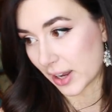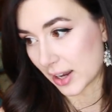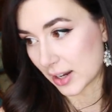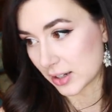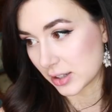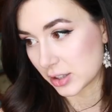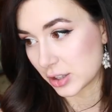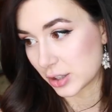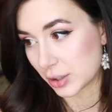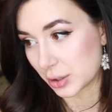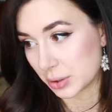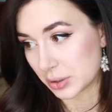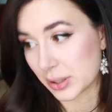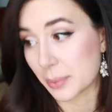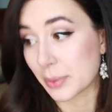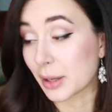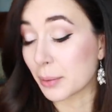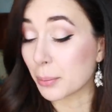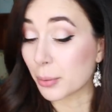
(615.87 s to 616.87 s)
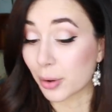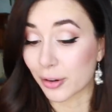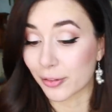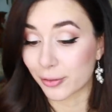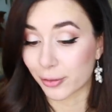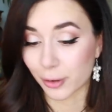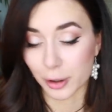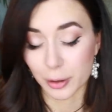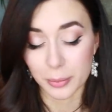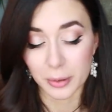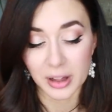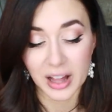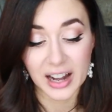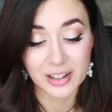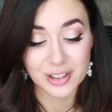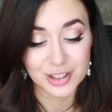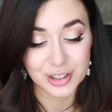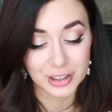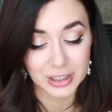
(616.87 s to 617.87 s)
into something more affordable
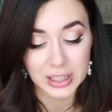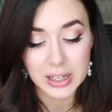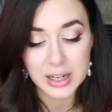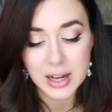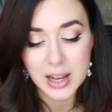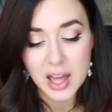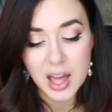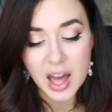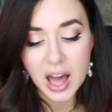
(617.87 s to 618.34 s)
actually.